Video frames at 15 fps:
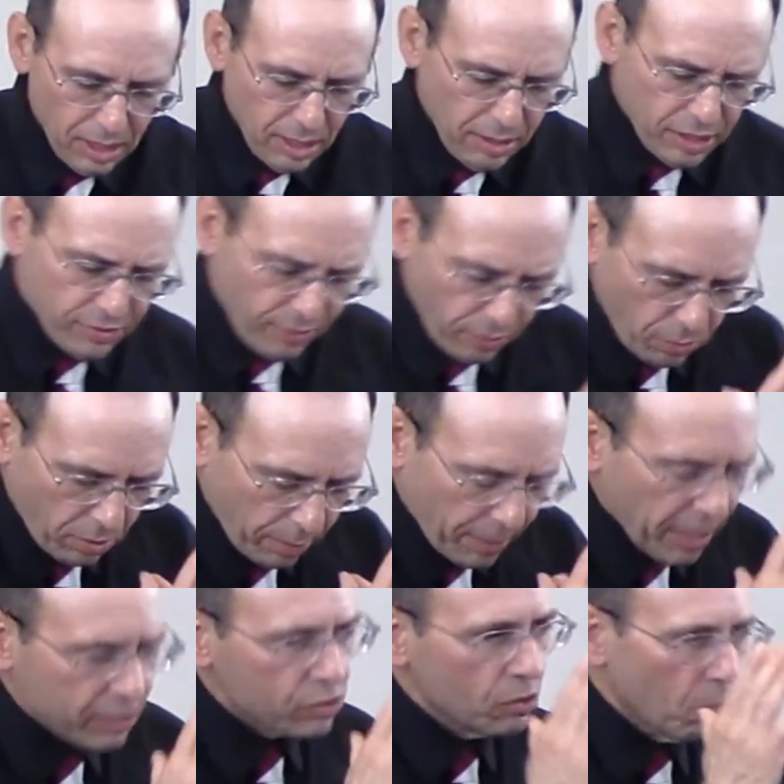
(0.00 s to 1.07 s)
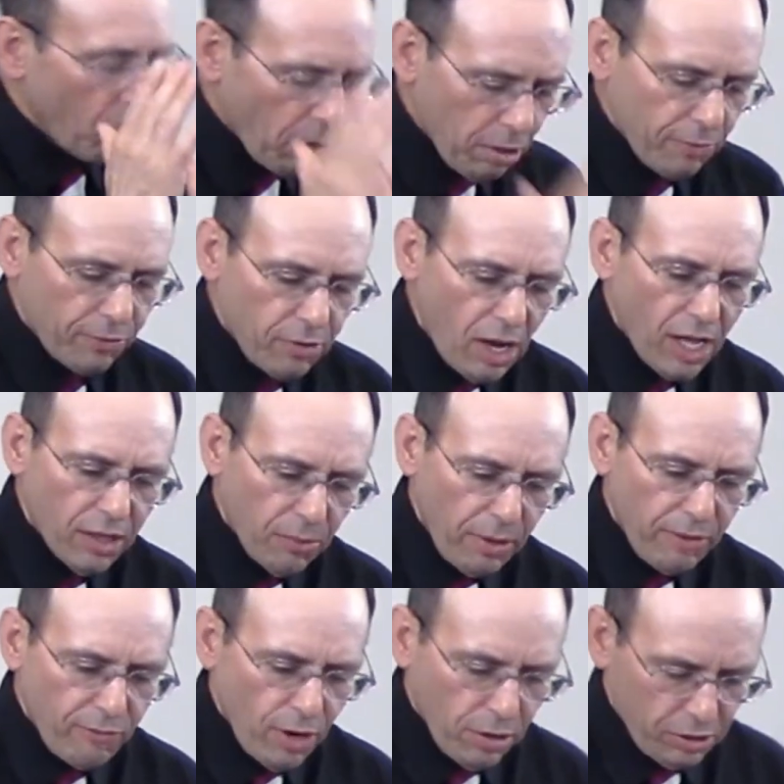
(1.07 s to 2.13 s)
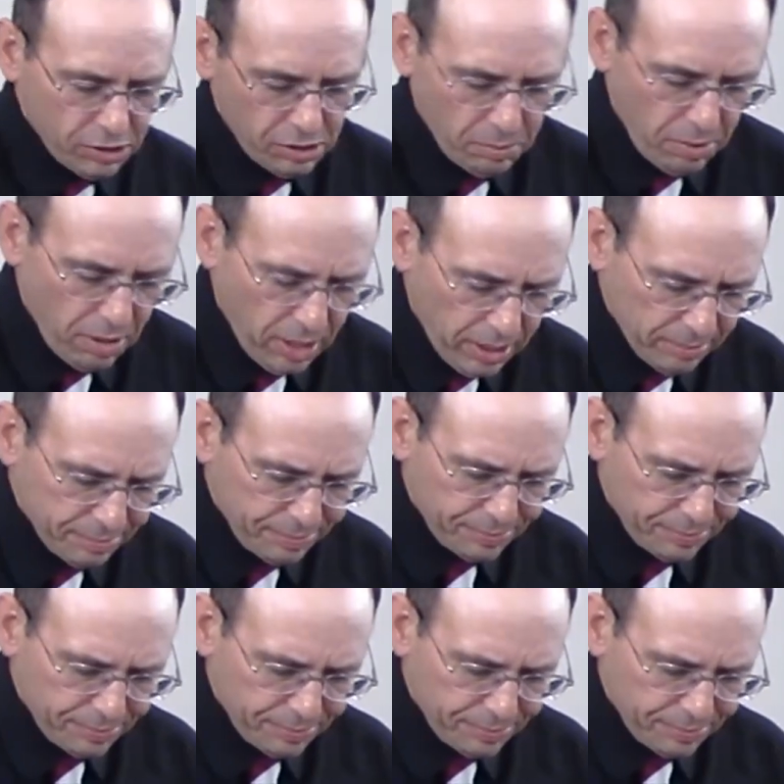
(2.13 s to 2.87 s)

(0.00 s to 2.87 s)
But it's the Word of God that we focus upon.